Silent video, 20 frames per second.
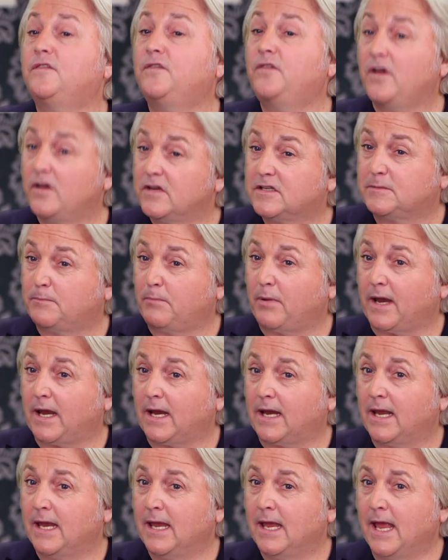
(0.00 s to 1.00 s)
first
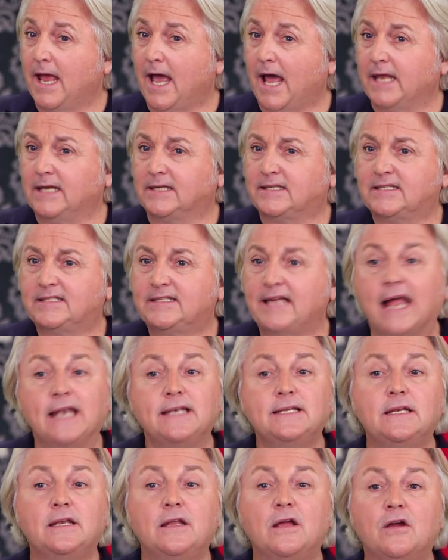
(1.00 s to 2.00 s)
pick and is
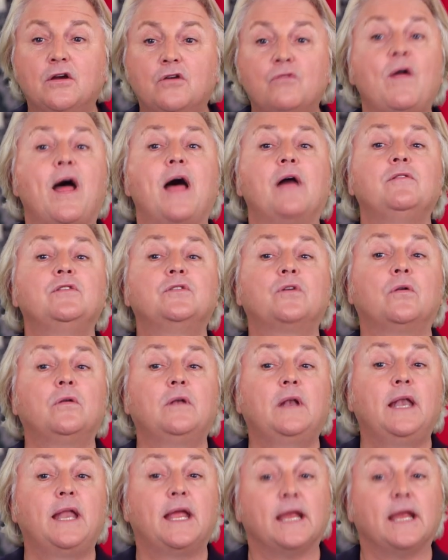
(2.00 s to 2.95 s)
standing her ground on